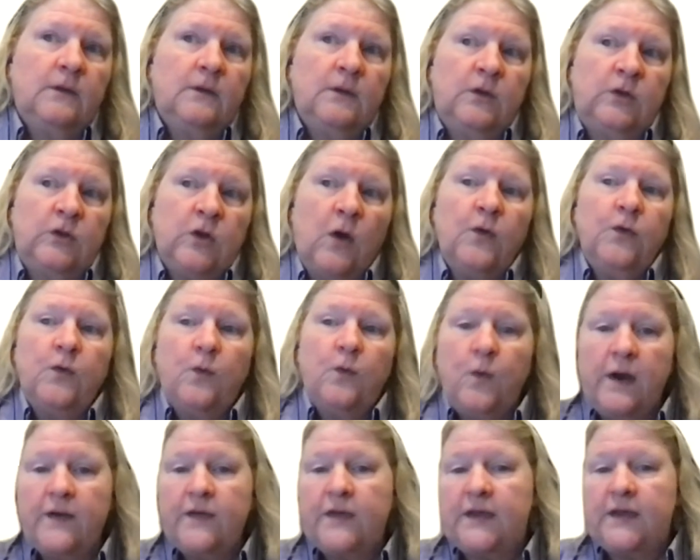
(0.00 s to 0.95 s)
go to
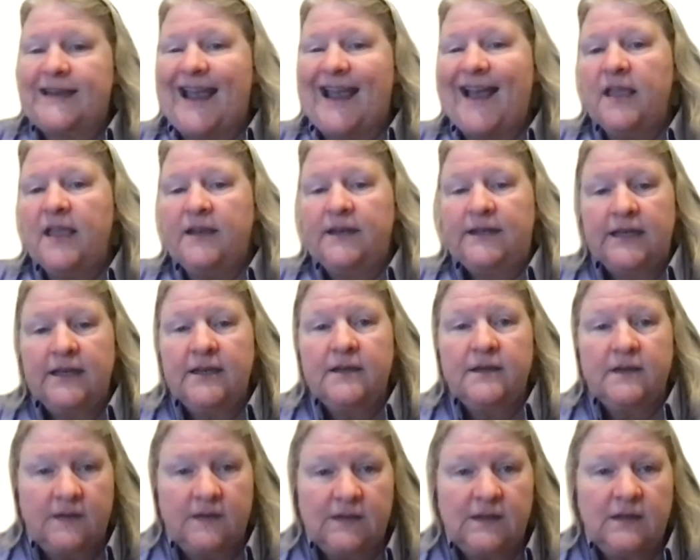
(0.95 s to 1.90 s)
where the talent
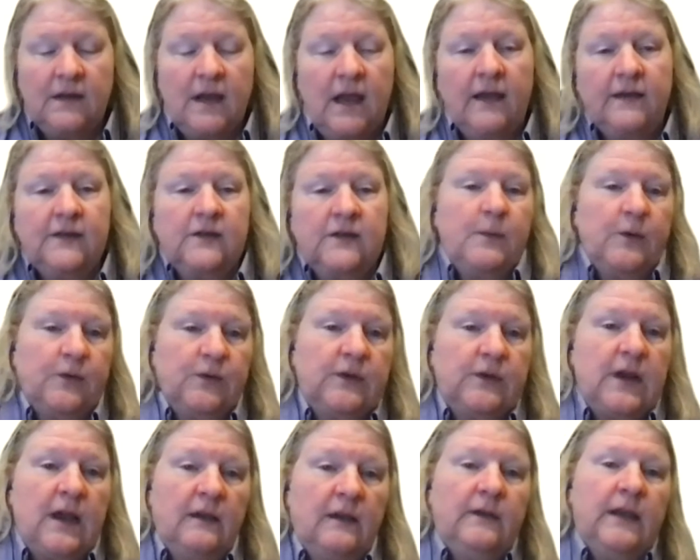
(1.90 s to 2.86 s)
is, as opposed
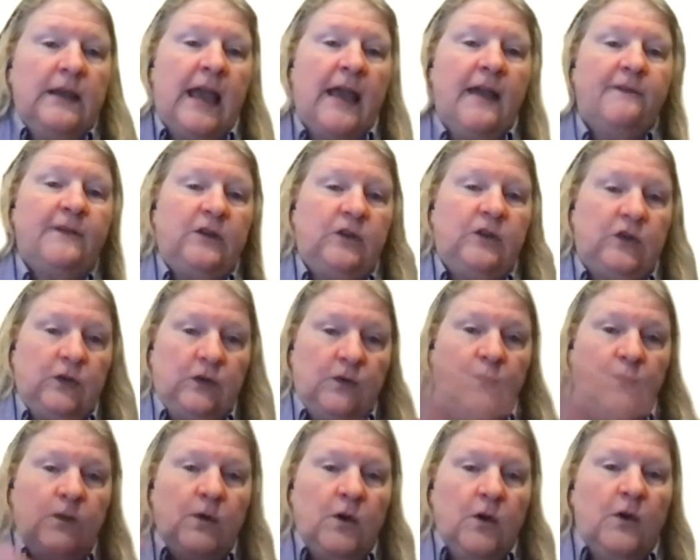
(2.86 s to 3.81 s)
to having
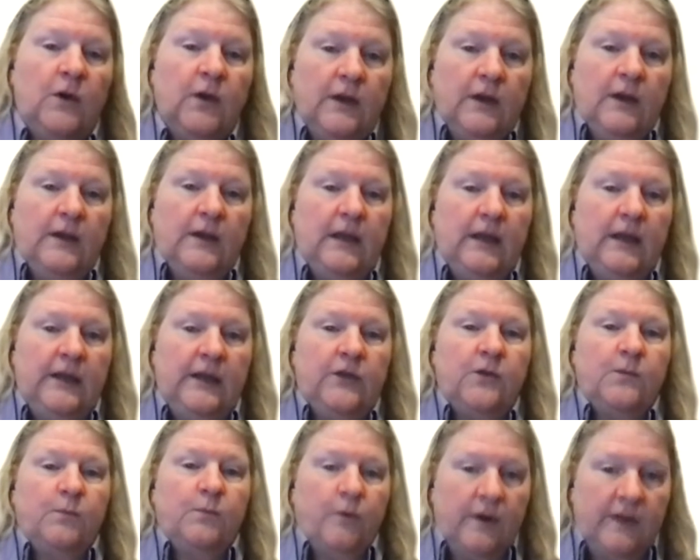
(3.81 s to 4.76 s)
to
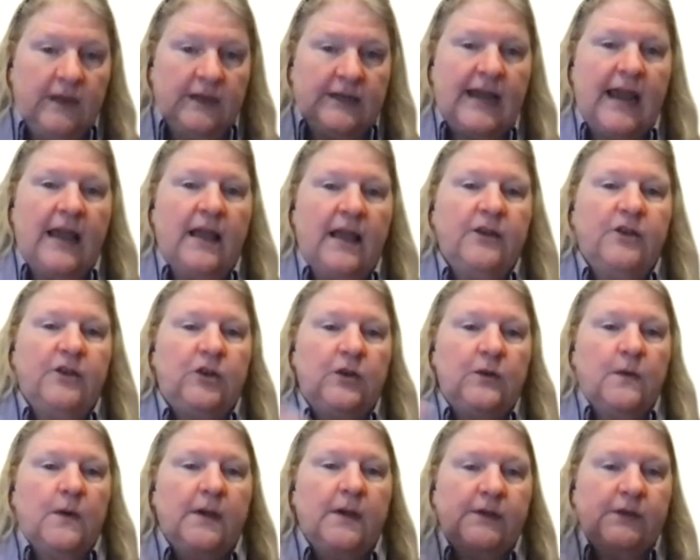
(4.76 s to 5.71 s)
either bring the talent
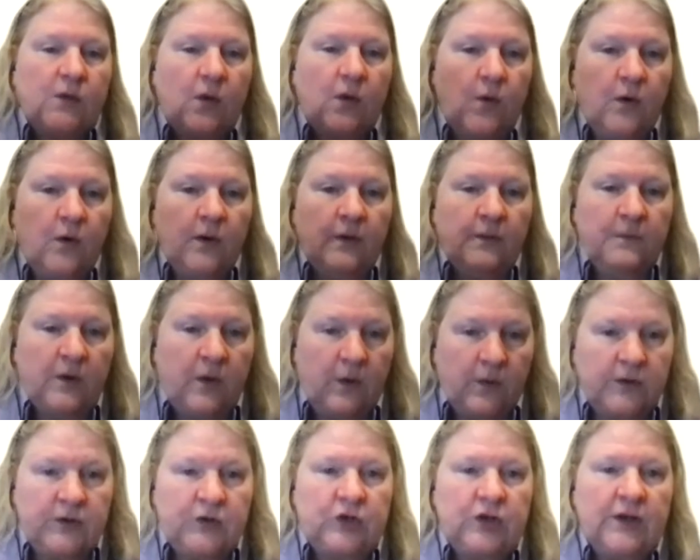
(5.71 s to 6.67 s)
to us or
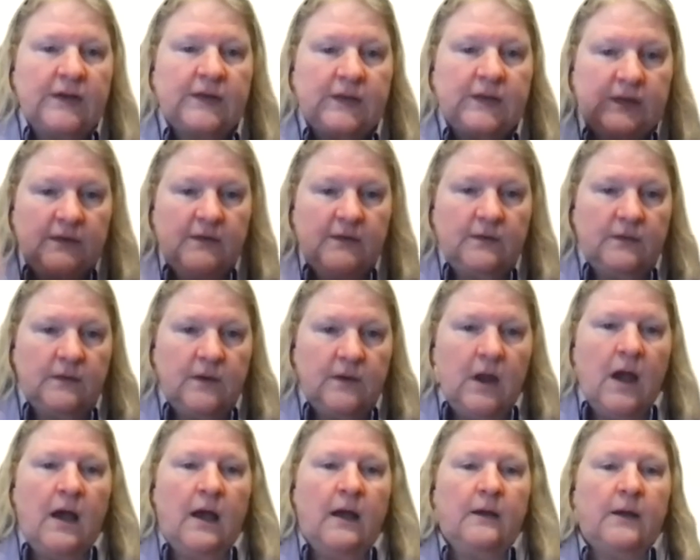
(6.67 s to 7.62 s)
just
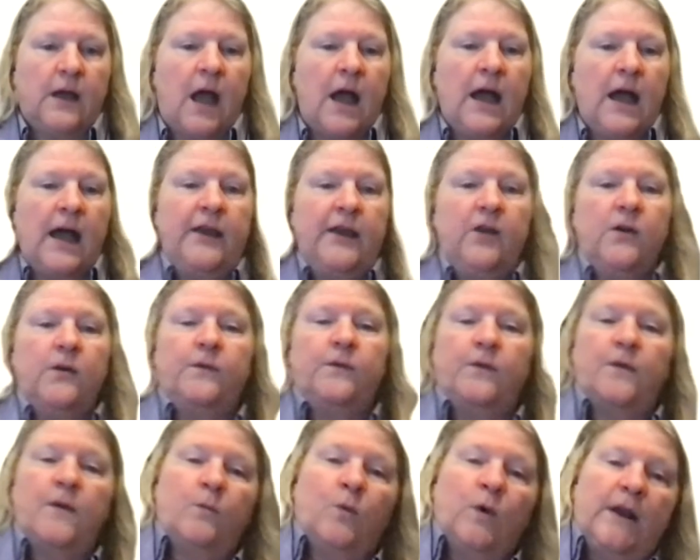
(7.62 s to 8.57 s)
hire
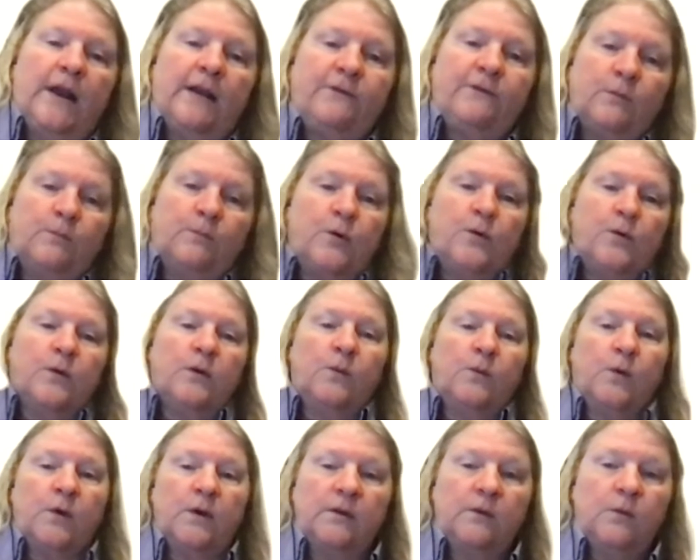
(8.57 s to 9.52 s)
from whatever
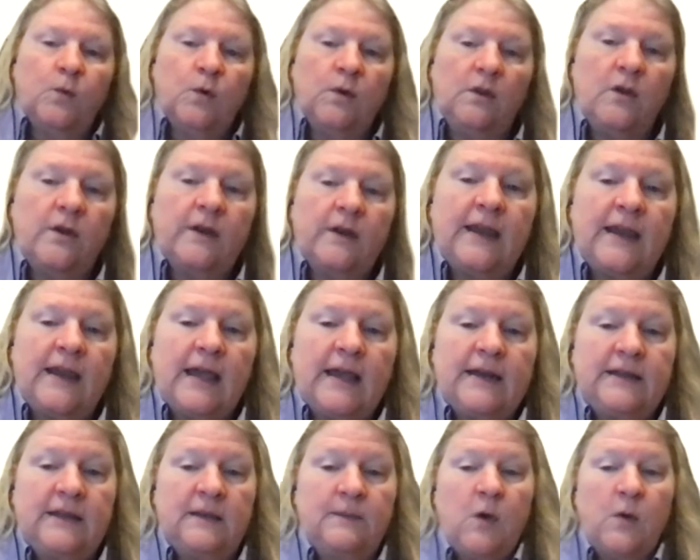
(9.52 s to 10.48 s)
pool we're looking
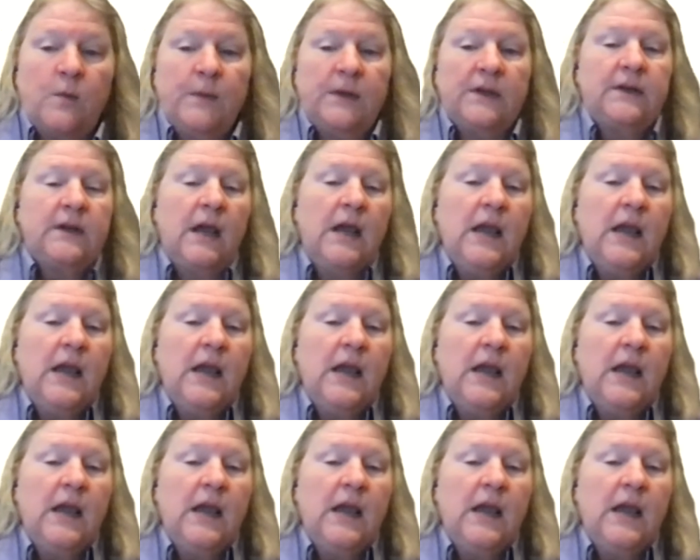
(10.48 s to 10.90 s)
at the moment.